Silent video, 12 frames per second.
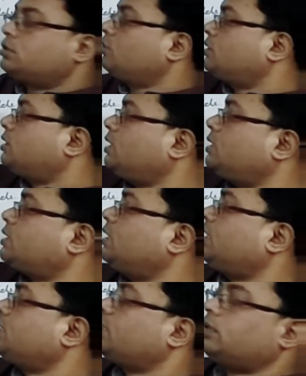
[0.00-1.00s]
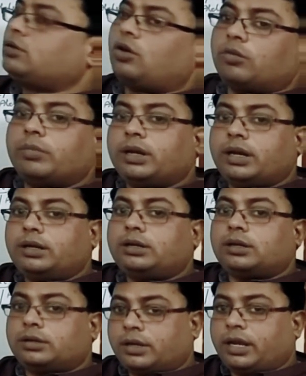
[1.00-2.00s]
So since it is a
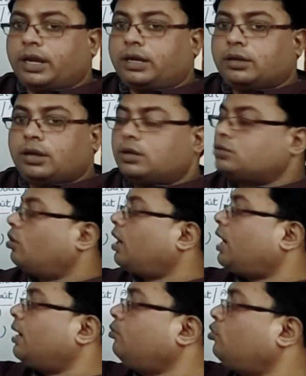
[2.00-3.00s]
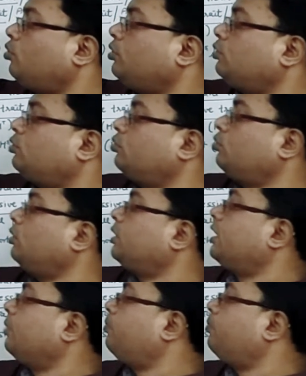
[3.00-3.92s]
dominant trait, so I am going to